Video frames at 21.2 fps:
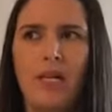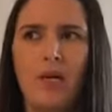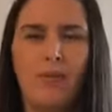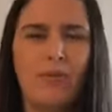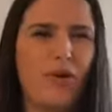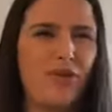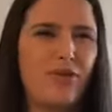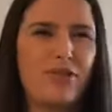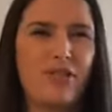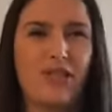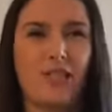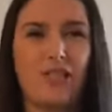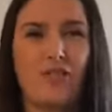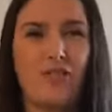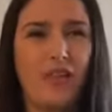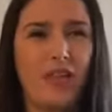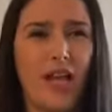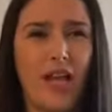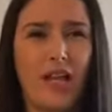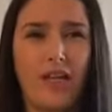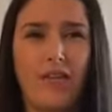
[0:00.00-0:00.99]
process
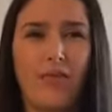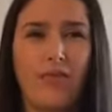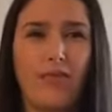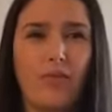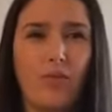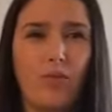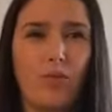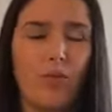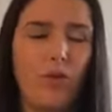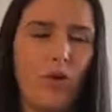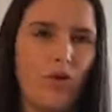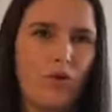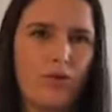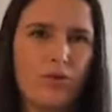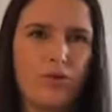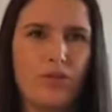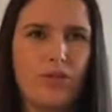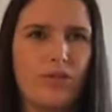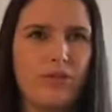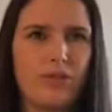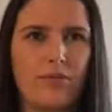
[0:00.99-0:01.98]
for that if you want,
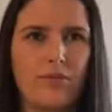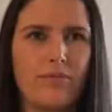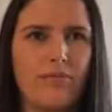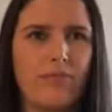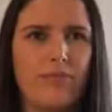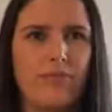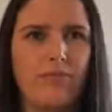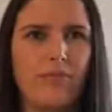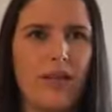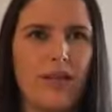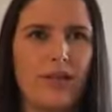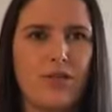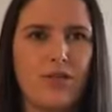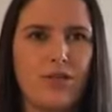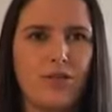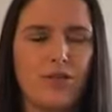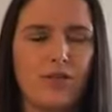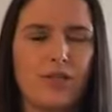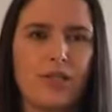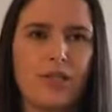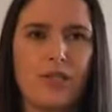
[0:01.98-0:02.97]
or just make
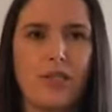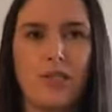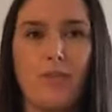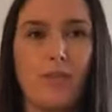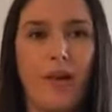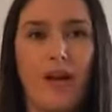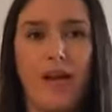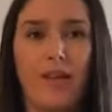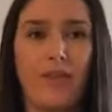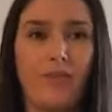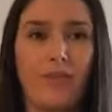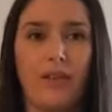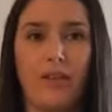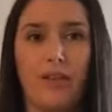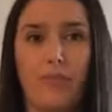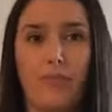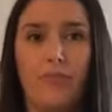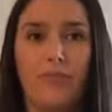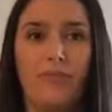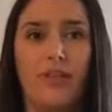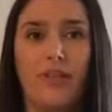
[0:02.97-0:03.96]
sure it's part of
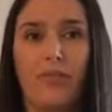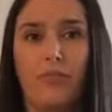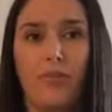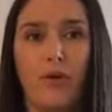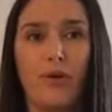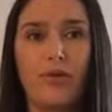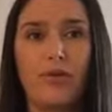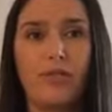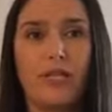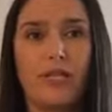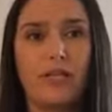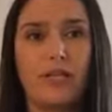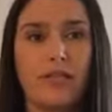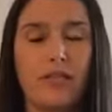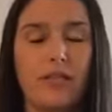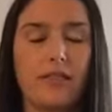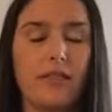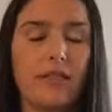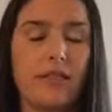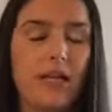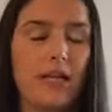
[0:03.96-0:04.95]
their
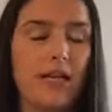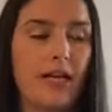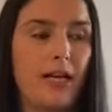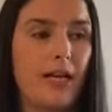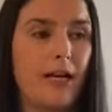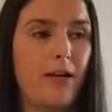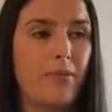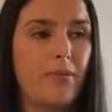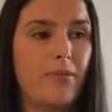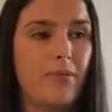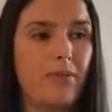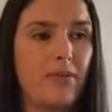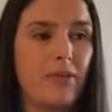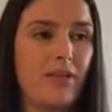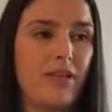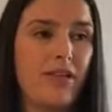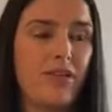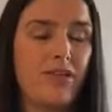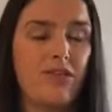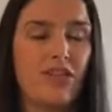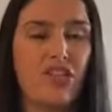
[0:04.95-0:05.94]
processes,
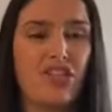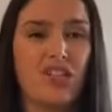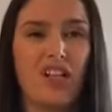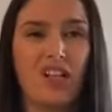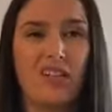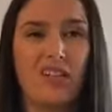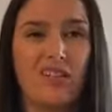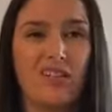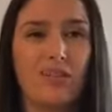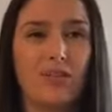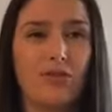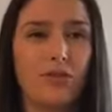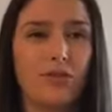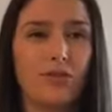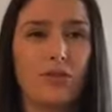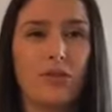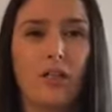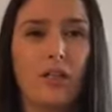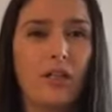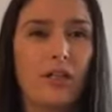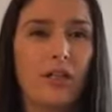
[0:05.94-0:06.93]
either in a checklist,
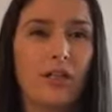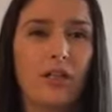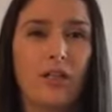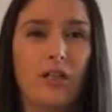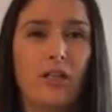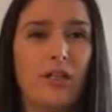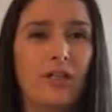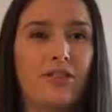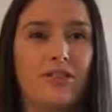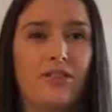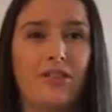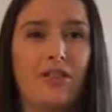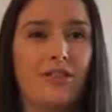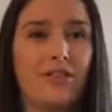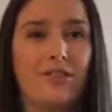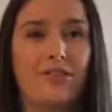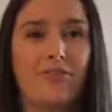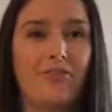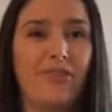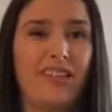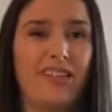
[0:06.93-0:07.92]
or
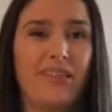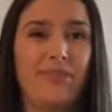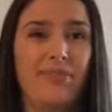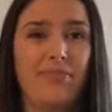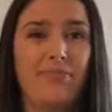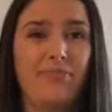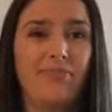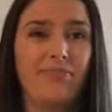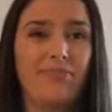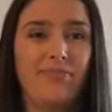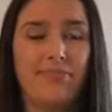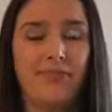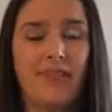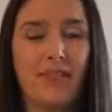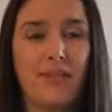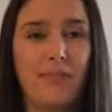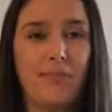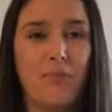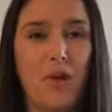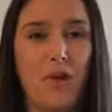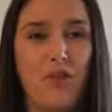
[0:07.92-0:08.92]
just let
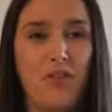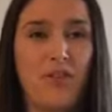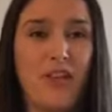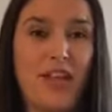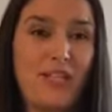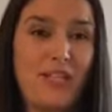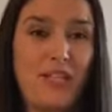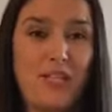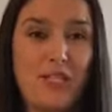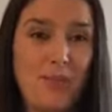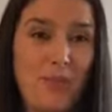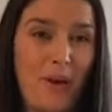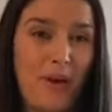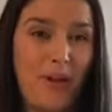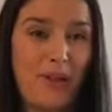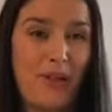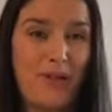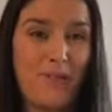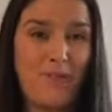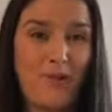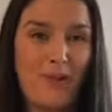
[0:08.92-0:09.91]
them know that is
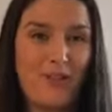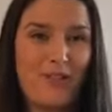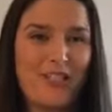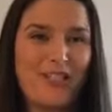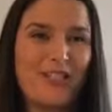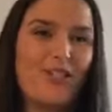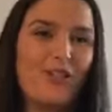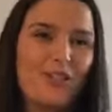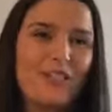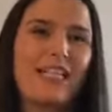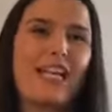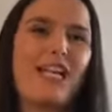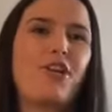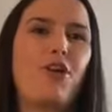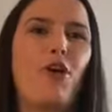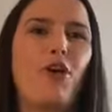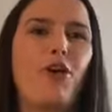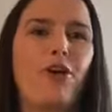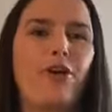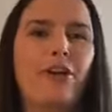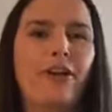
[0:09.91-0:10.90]
part of their process, as long as they
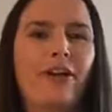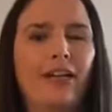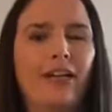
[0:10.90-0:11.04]
know.